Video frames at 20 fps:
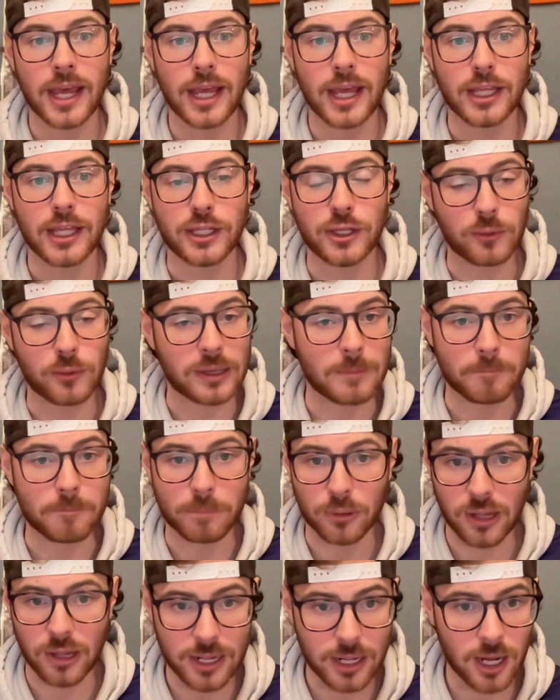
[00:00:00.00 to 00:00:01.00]
You can
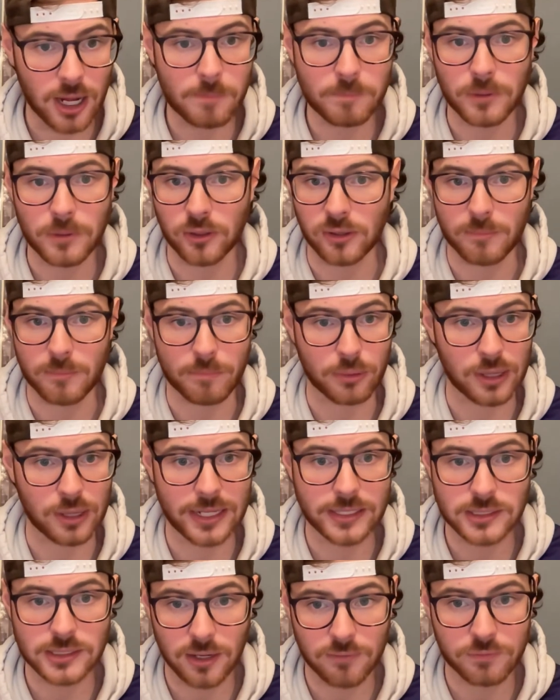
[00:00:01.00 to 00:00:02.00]
play up, you can play
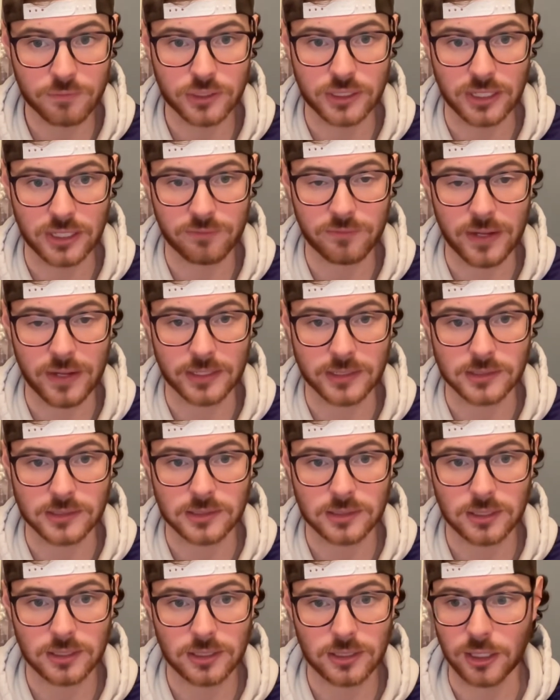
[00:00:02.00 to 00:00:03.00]
tougher defense,
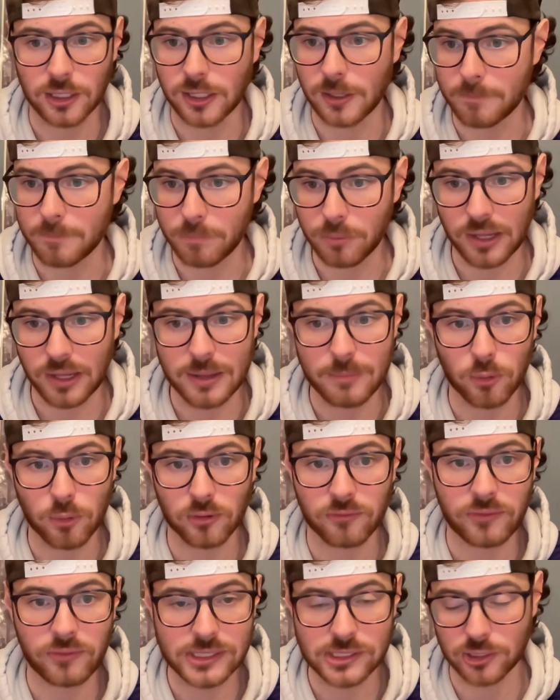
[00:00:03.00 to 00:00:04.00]
you can play more
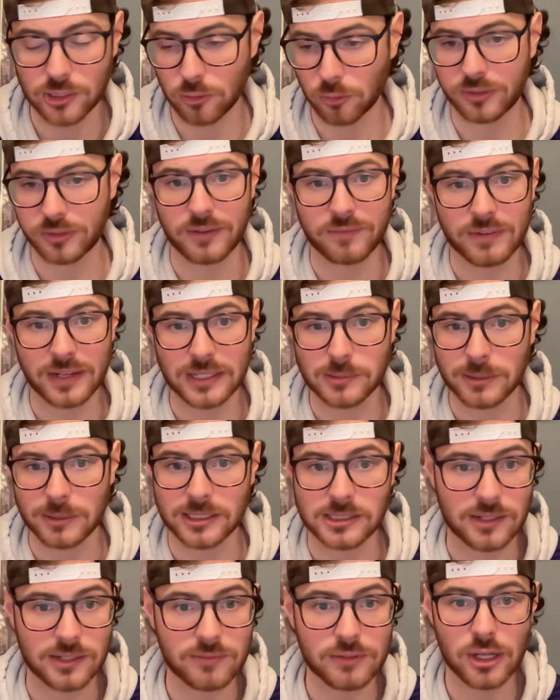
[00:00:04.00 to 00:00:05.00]
physical defense,
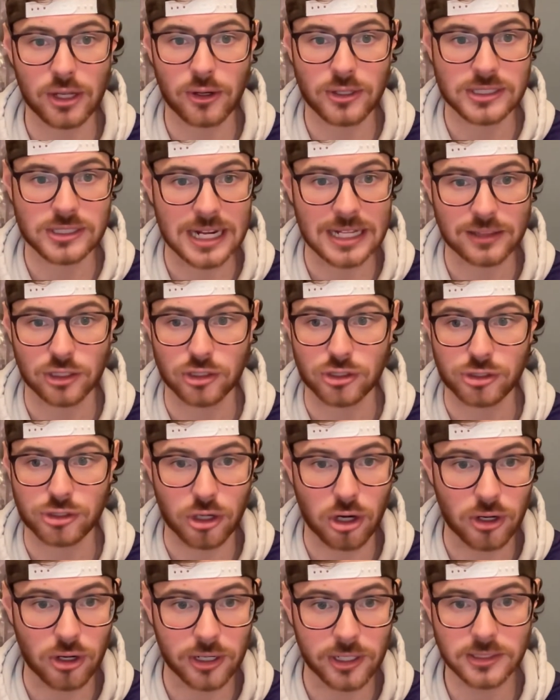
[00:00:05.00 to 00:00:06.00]
because even though he's not the
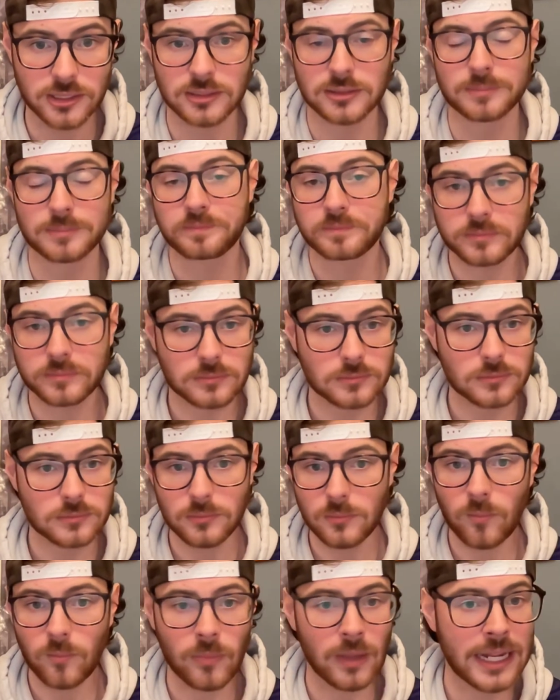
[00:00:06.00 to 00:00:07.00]
strongest,
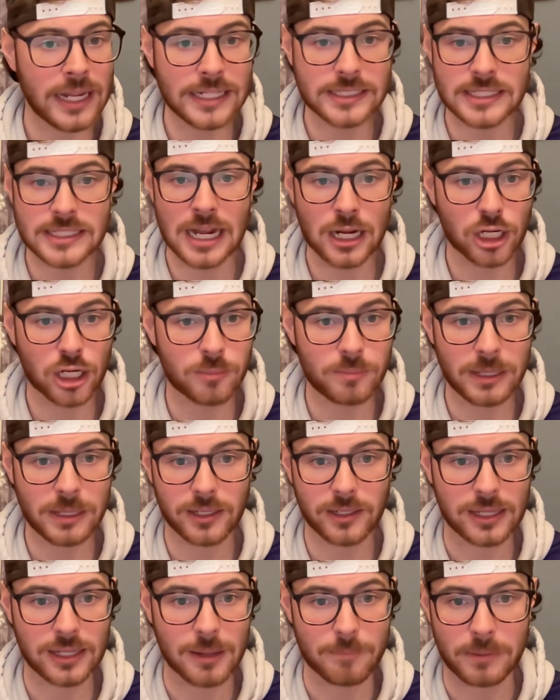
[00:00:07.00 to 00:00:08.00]
he's not going to
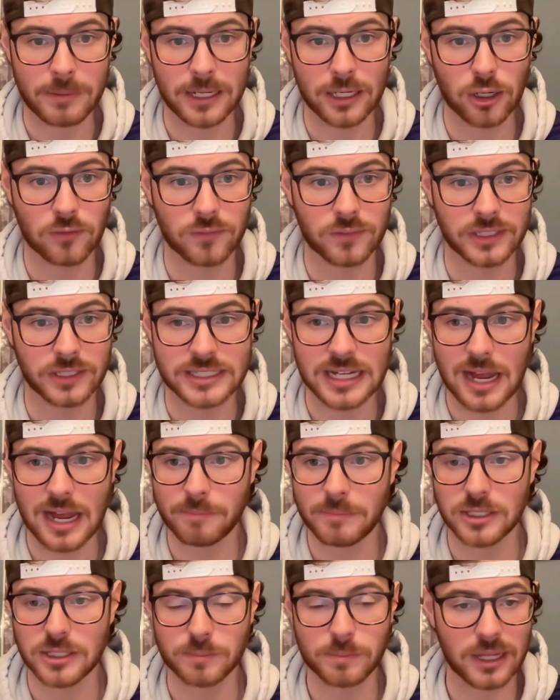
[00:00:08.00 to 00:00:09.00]
get beat over the top.
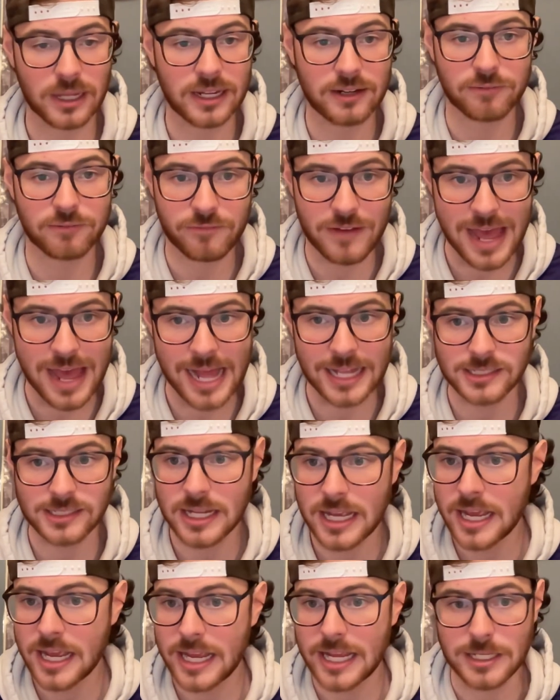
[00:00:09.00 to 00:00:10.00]
He's playing fast.
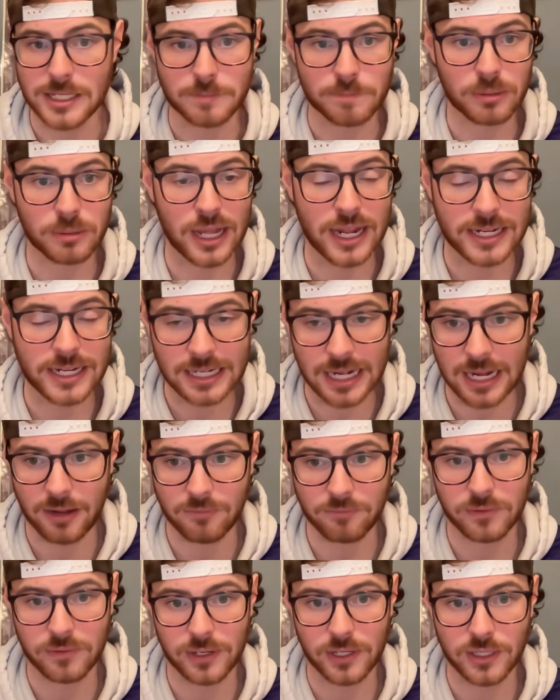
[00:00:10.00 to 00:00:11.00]
He's playing
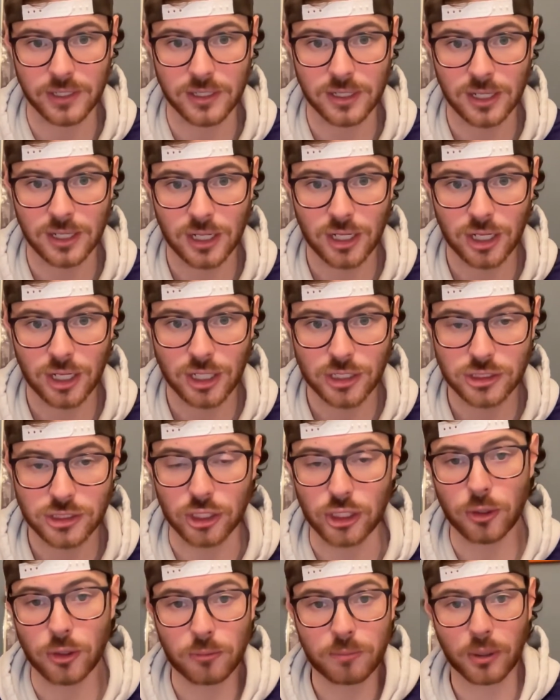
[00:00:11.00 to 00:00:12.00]
confident. So
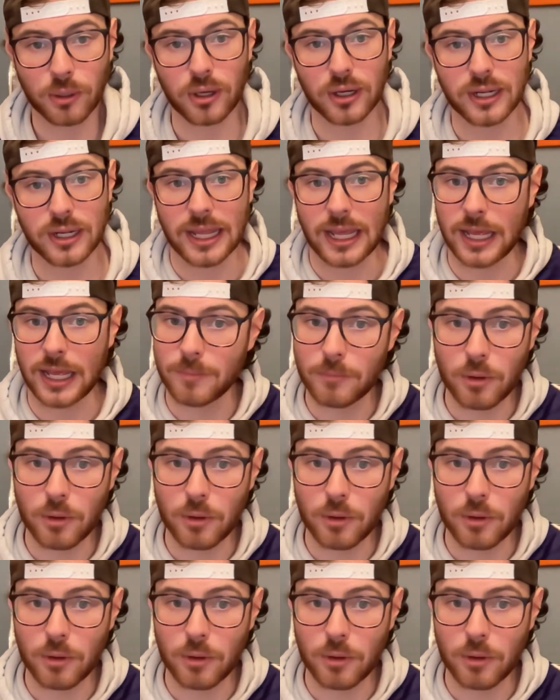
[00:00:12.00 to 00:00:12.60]
you put him